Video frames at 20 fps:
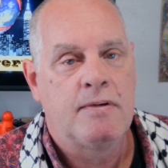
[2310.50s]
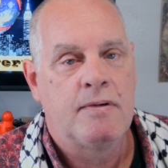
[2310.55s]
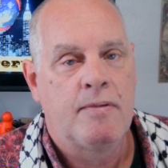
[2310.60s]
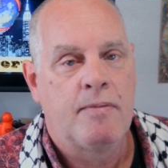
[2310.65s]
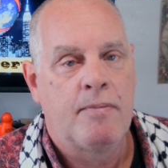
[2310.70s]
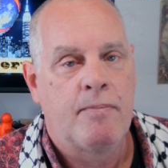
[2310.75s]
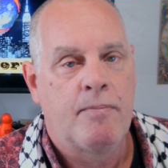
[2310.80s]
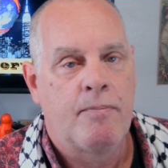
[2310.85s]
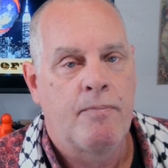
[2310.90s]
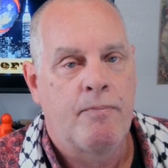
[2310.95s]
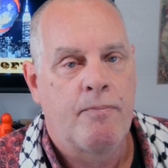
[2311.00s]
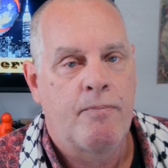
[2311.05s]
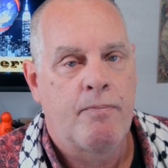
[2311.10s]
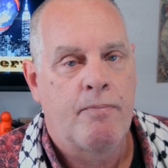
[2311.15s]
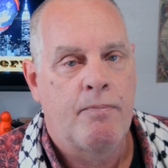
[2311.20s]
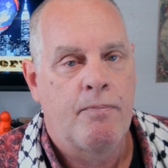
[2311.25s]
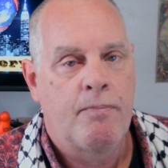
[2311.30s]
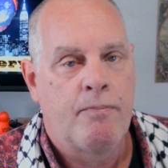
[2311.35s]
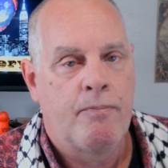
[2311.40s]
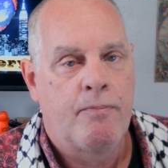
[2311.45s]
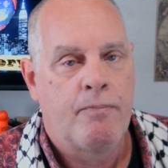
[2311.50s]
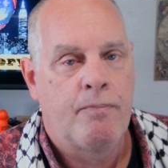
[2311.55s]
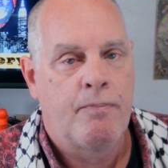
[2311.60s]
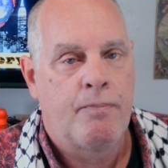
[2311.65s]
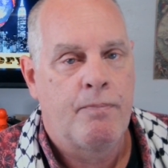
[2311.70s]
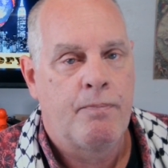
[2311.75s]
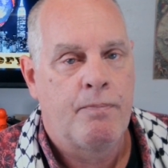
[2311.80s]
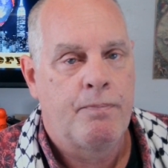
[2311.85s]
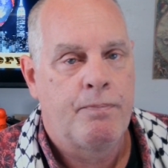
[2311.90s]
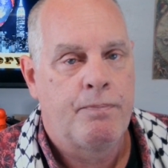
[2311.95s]

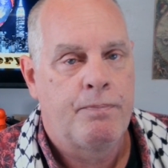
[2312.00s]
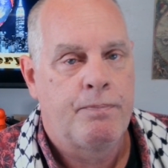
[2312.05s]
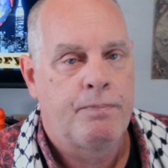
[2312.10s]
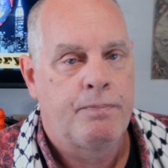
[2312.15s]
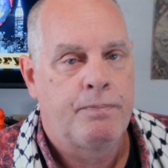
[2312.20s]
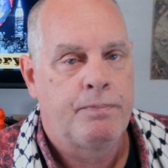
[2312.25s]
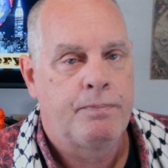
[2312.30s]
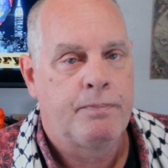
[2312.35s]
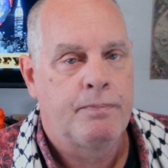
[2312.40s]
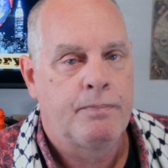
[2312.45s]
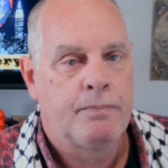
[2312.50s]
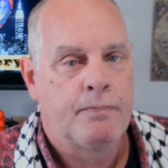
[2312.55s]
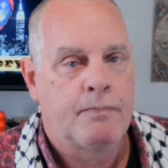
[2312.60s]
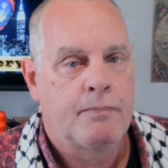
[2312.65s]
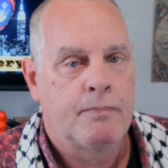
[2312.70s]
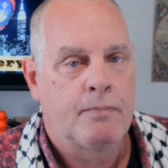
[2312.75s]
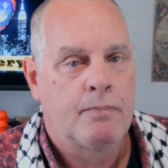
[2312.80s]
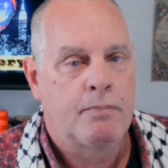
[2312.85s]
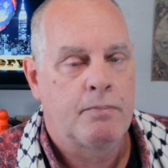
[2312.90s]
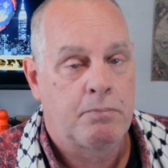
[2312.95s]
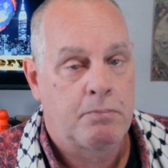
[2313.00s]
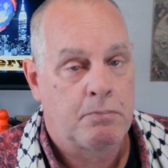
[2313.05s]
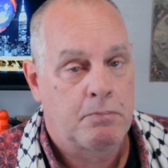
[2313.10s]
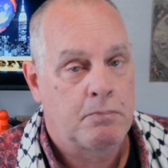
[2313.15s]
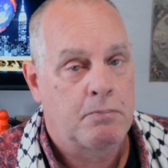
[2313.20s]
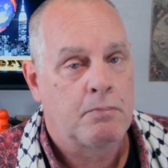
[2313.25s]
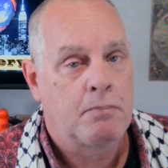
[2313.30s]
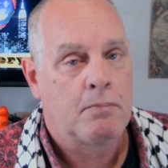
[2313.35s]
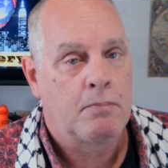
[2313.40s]
Nothing is said.